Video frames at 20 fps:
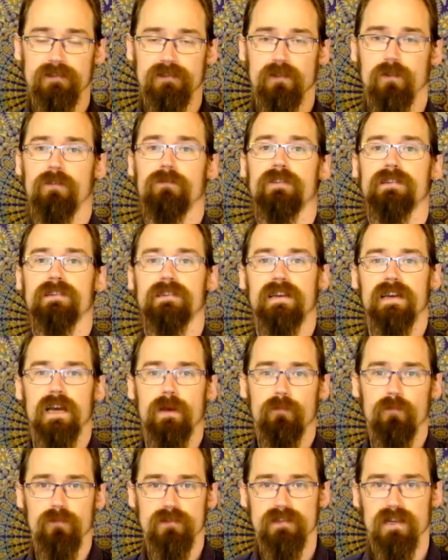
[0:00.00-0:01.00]
So obviously
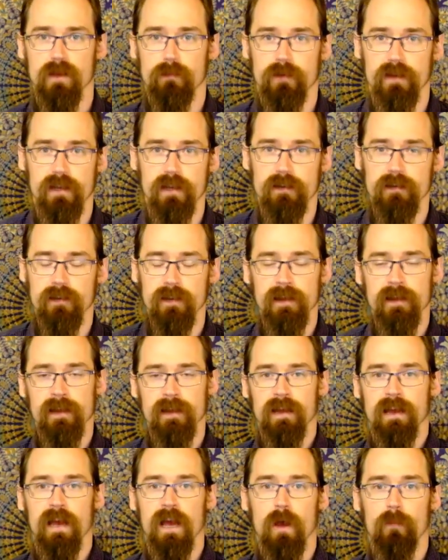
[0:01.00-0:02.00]
armour was coming in,
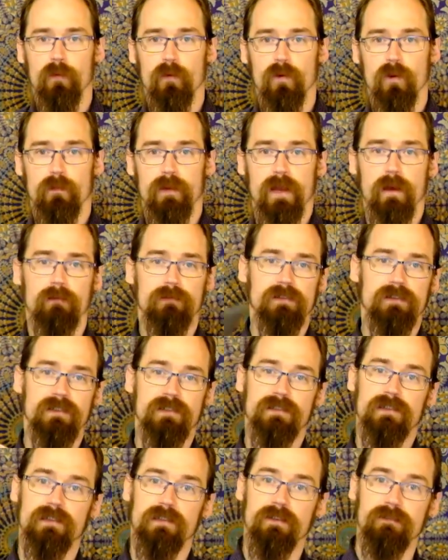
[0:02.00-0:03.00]
you want to be able to
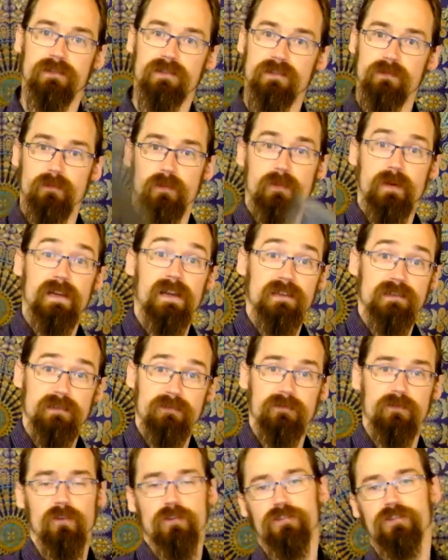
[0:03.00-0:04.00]
just deliver some percussive
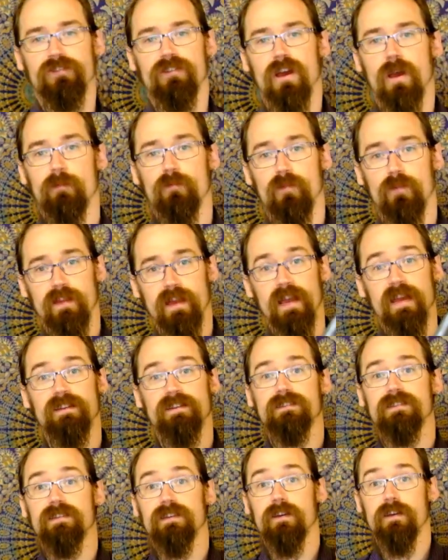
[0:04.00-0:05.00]
force at times when the edge
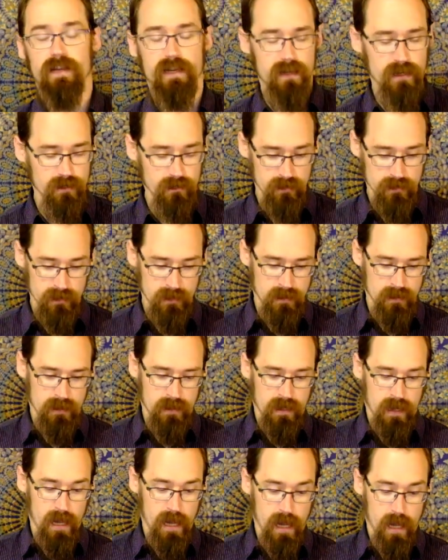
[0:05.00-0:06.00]
isn't going to cut,
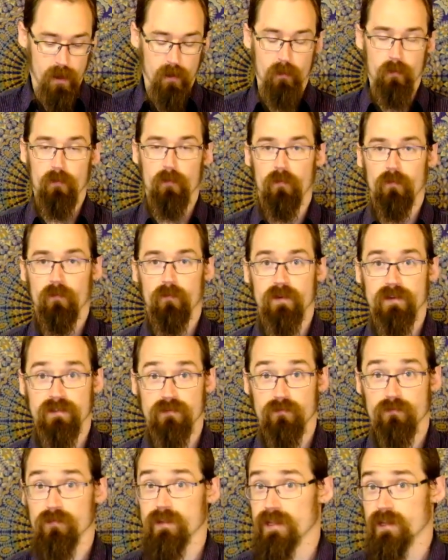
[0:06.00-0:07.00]
which is a
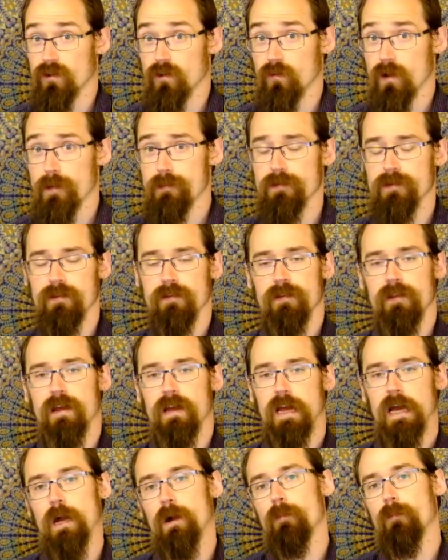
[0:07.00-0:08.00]
really cool weapon.
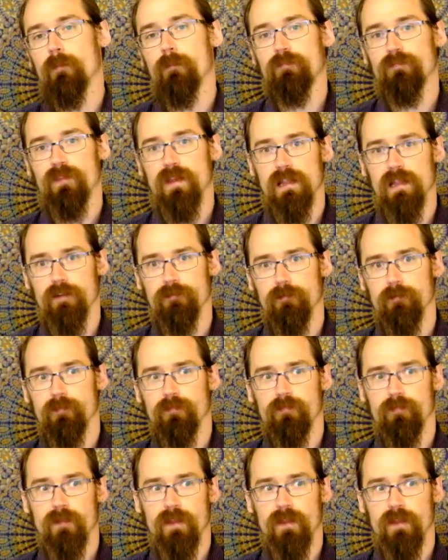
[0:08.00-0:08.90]
I love them.